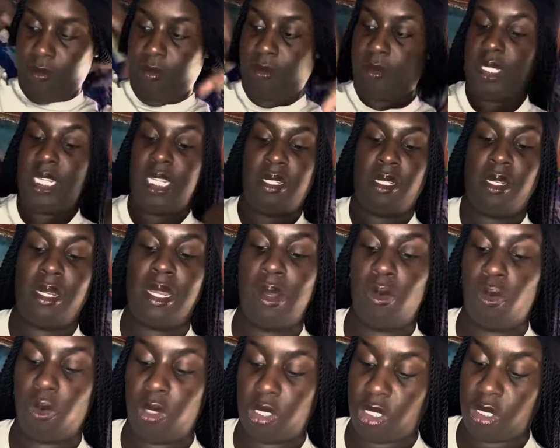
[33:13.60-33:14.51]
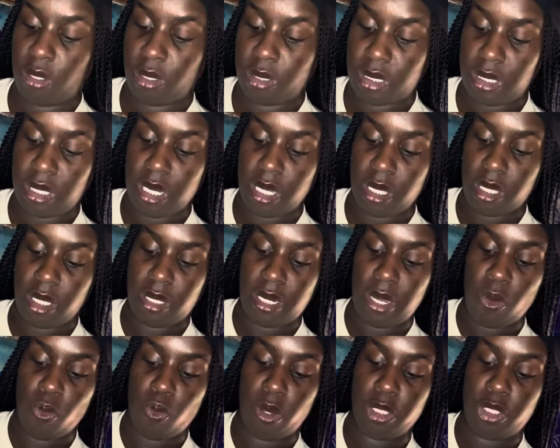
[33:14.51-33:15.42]
They did not want y'all together. They
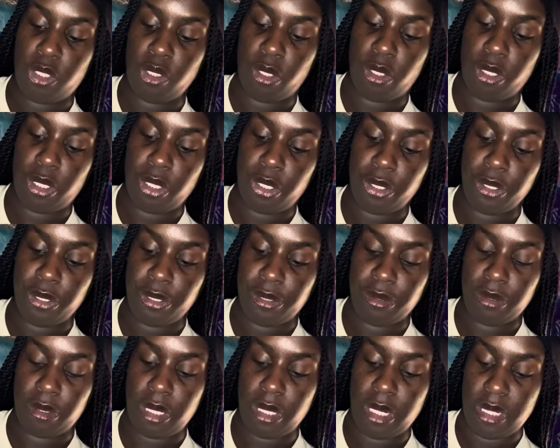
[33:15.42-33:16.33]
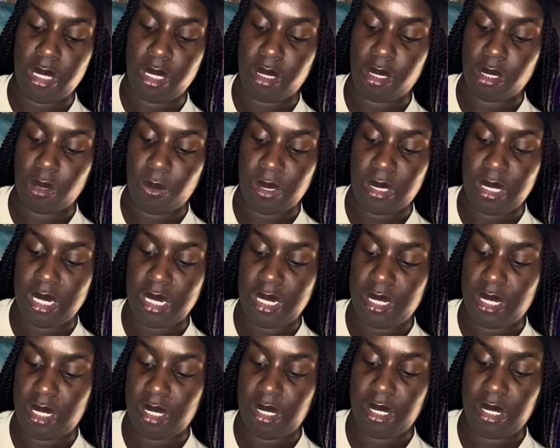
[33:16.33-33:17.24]
want y'all to hurt. And this is what they
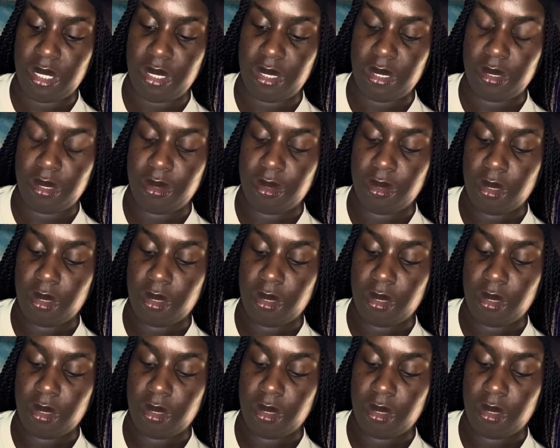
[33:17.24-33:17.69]
did here.